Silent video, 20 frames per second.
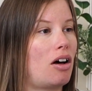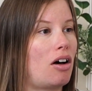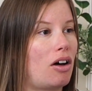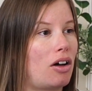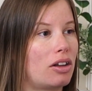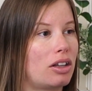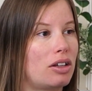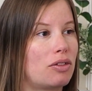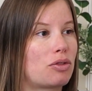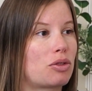
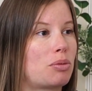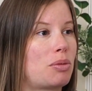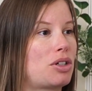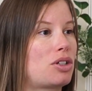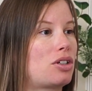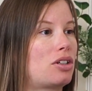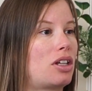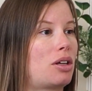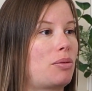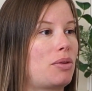All the
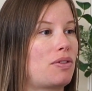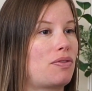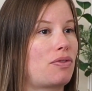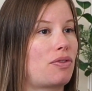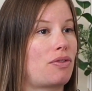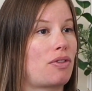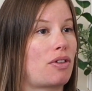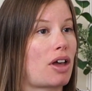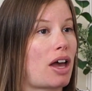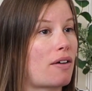information that we've
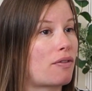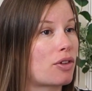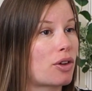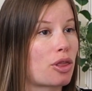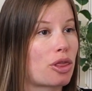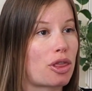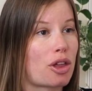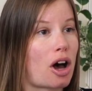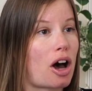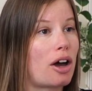ever
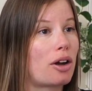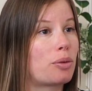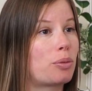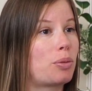thought